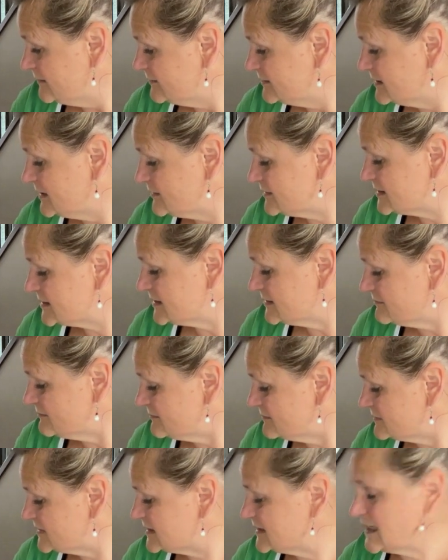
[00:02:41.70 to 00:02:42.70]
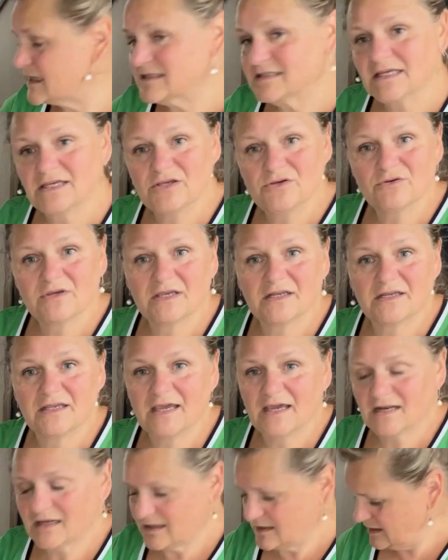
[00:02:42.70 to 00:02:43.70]
There's some sets that you can
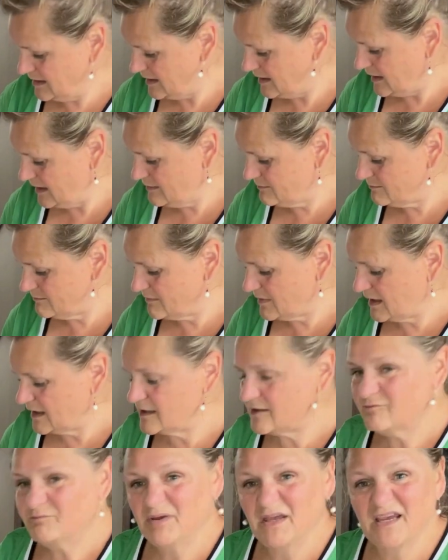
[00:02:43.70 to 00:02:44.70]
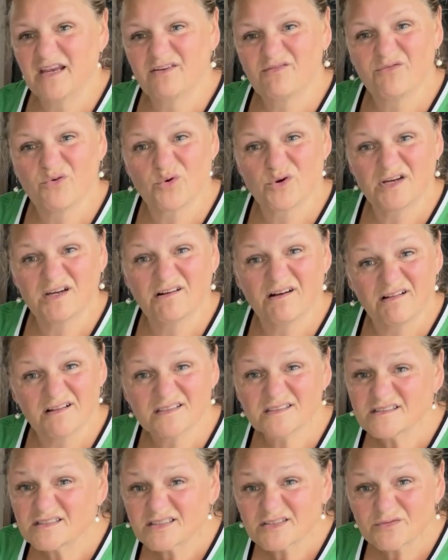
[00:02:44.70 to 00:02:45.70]
get. I think I might have paid
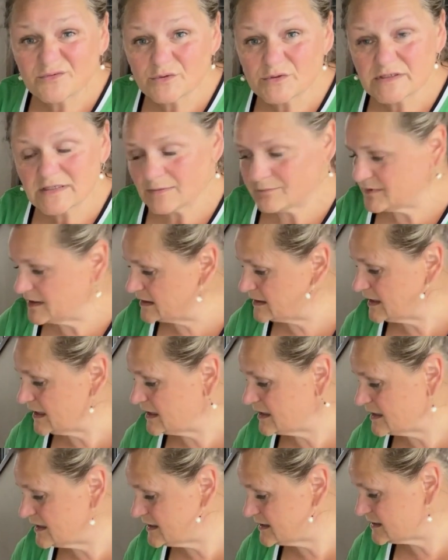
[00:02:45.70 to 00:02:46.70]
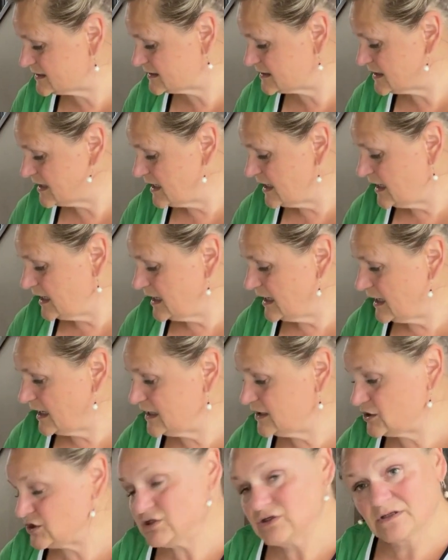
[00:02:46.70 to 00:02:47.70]
$40 for something like this,
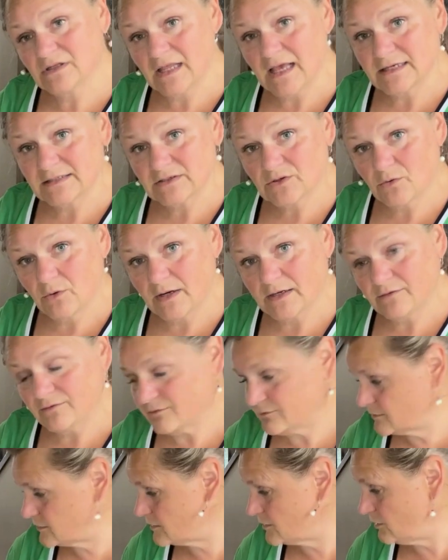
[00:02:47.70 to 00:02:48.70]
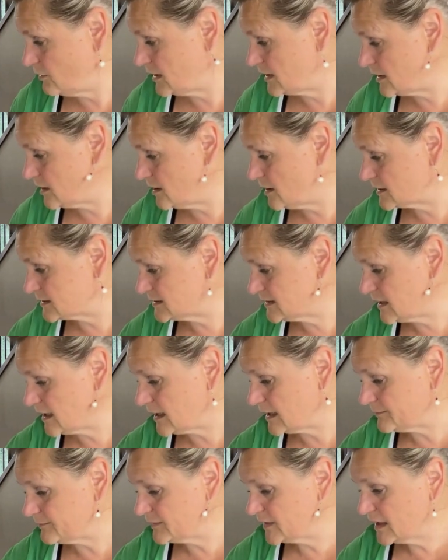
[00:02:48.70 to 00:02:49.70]
and it should last quite a long
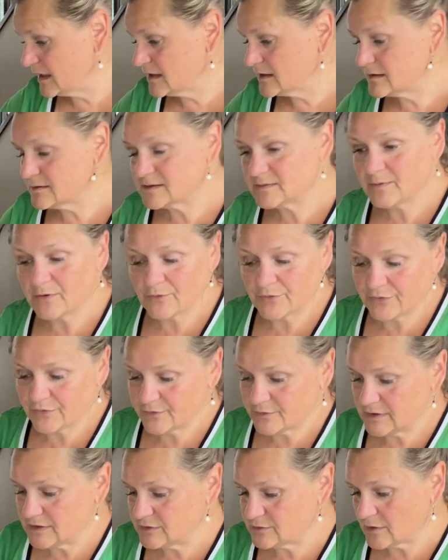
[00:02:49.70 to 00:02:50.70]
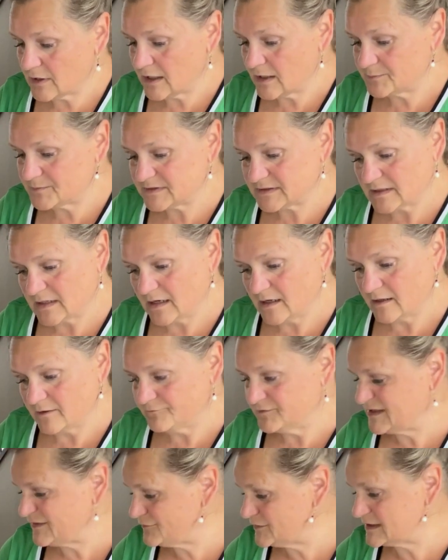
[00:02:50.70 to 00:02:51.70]
time. There's about 30 drops
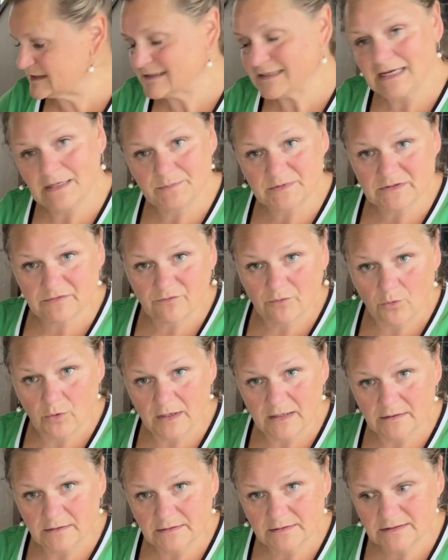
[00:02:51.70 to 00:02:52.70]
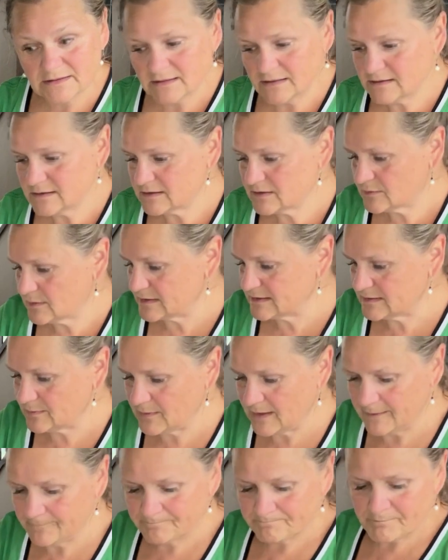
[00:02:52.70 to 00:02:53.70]
of different types of oils in this
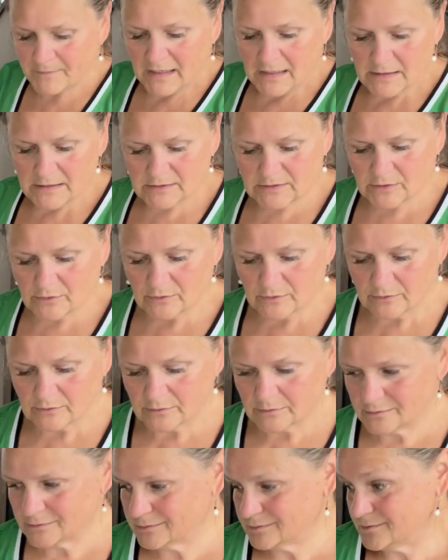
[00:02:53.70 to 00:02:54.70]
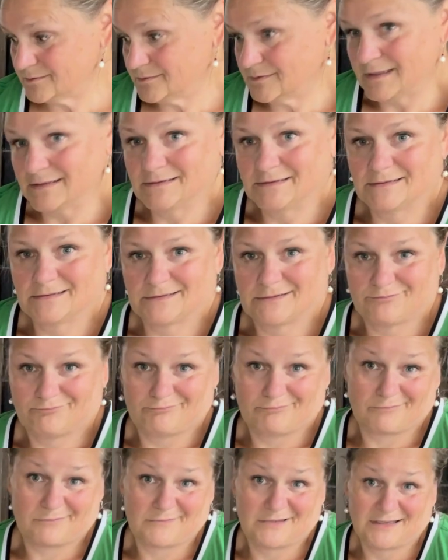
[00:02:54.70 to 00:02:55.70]
recipe. So let's
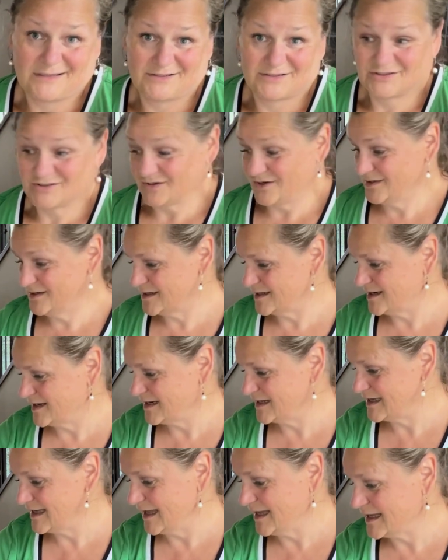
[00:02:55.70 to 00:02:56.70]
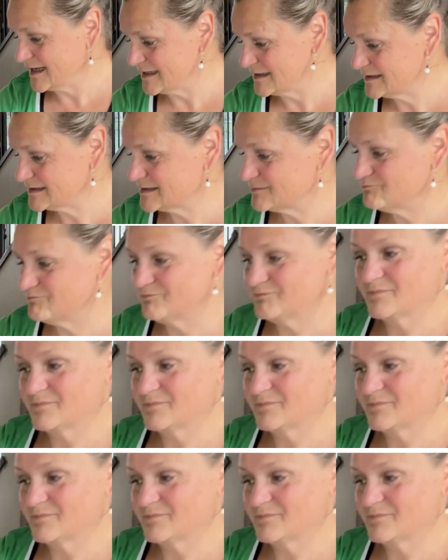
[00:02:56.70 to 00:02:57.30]
get started, I guess.